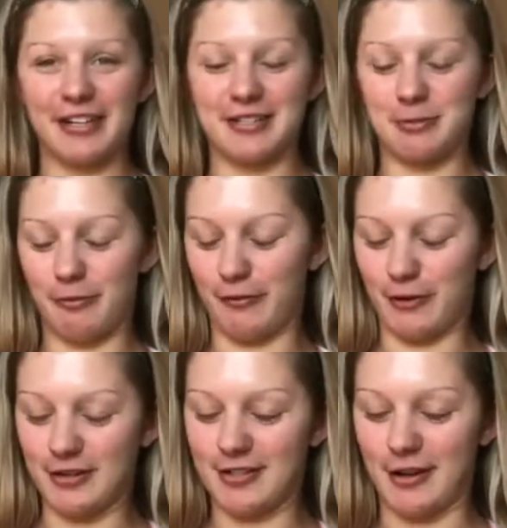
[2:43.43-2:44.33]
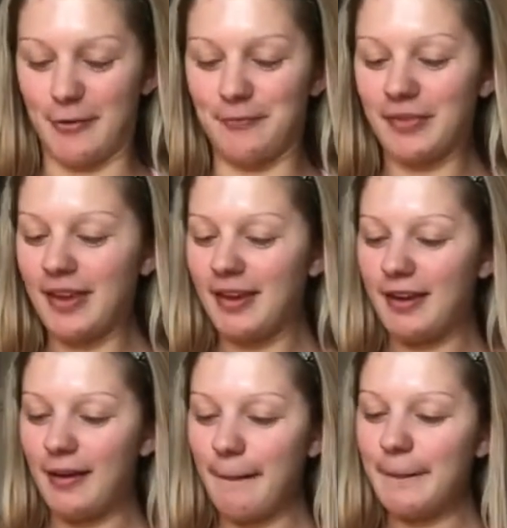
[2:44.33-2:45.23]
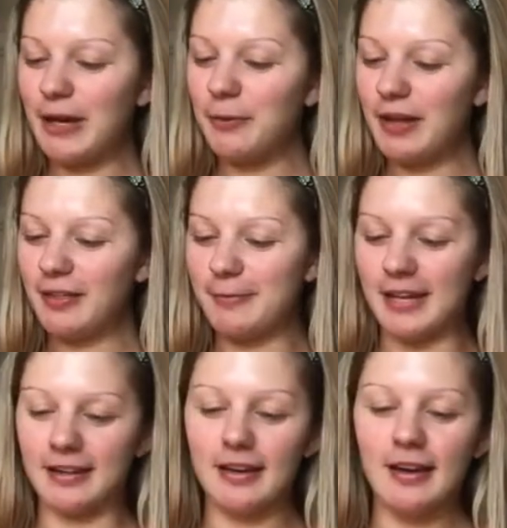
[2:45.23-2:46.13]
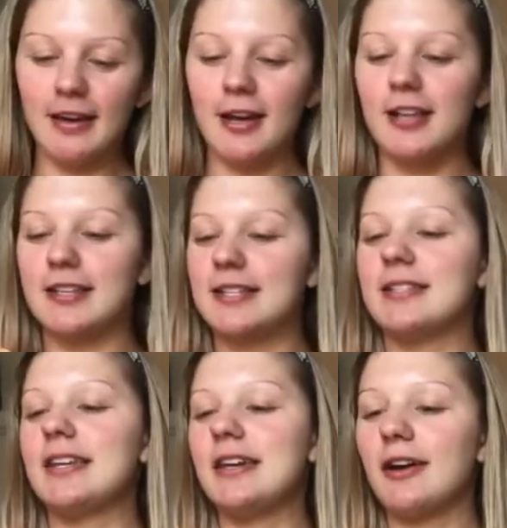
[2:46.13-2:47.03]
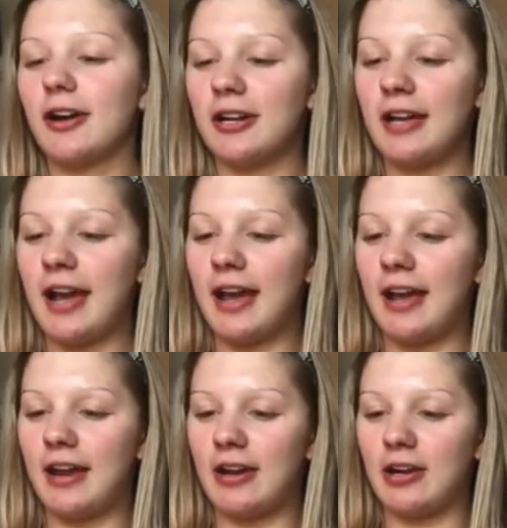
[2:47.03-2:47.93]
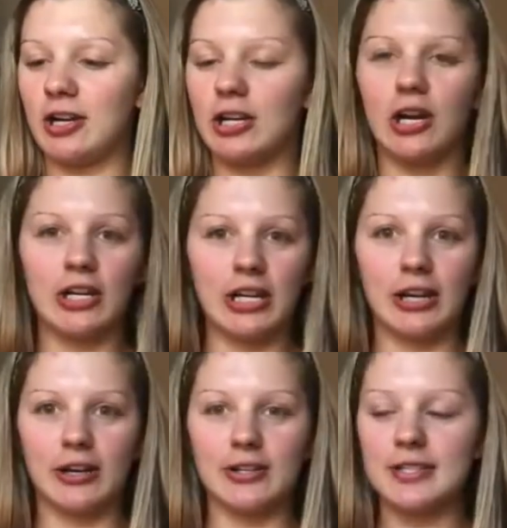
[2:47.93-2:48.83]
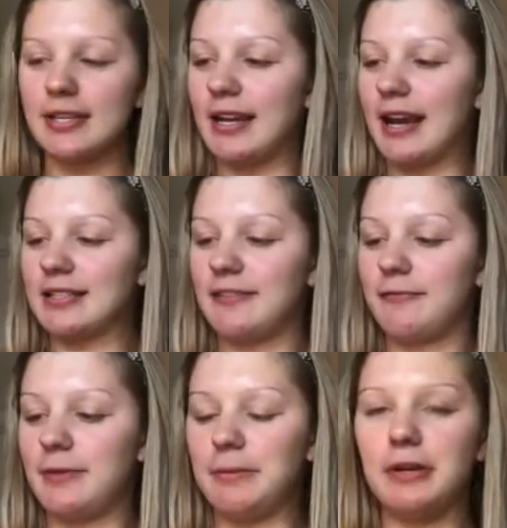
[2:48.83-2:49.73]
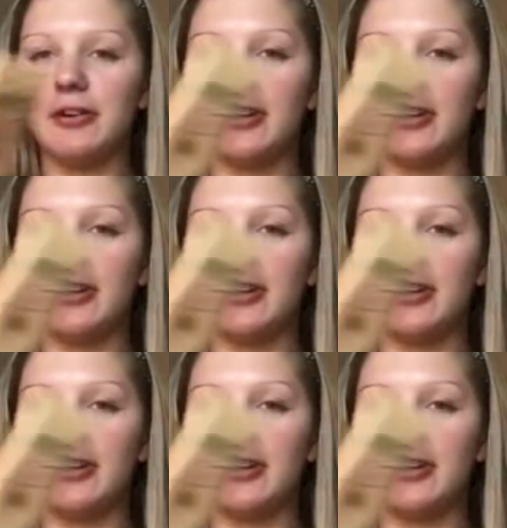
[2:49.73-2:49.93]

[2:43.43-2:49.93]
like this before, so bear with me. This is the Garnier Skin Active BB